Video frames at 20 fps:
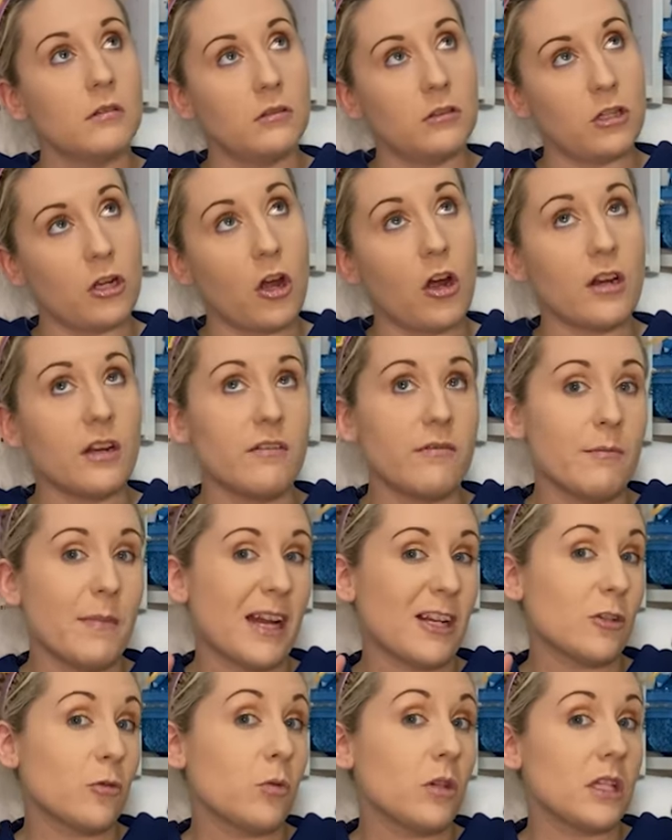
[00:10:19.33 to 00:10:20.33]
to kind of
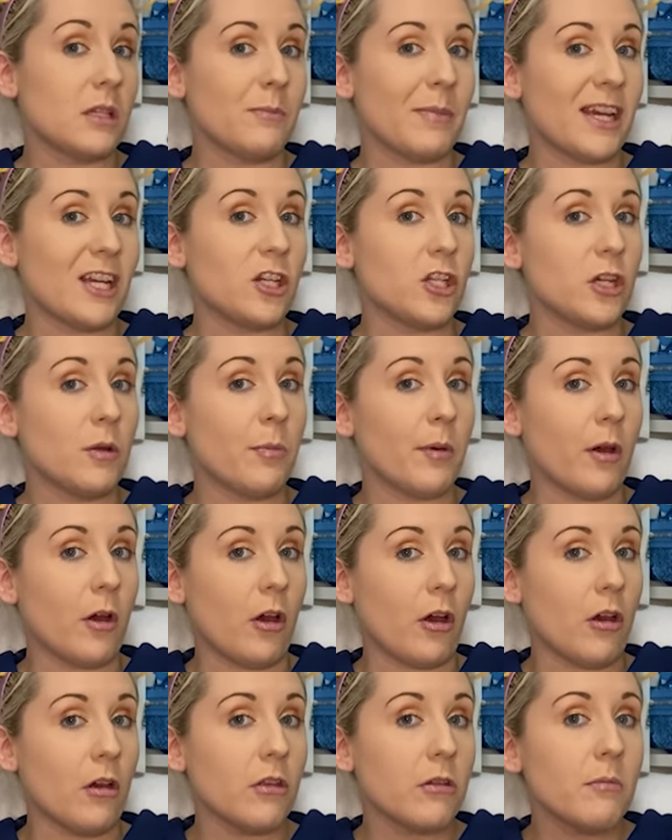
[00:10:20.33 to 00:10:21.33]
match with Spaceship
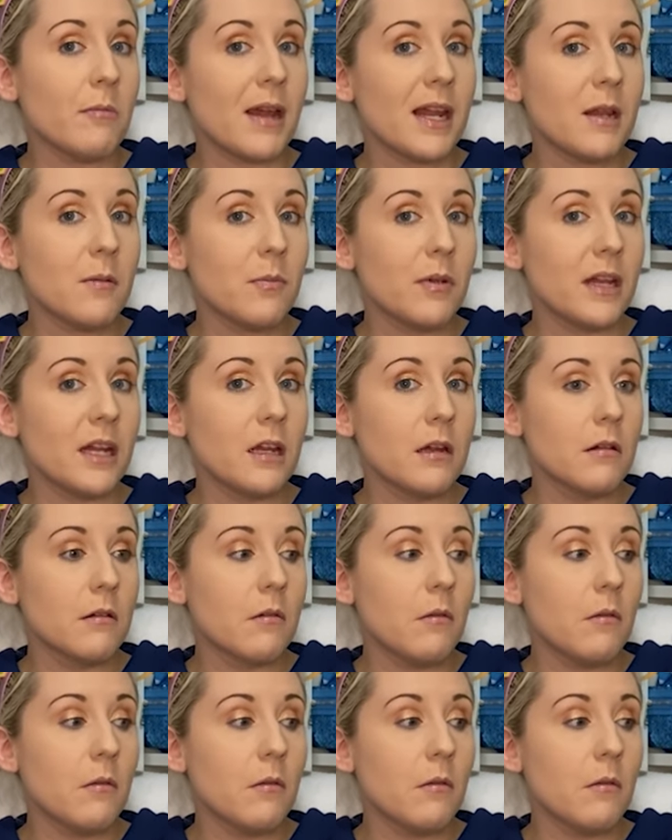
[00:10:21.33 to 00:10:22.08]
Earth maybe.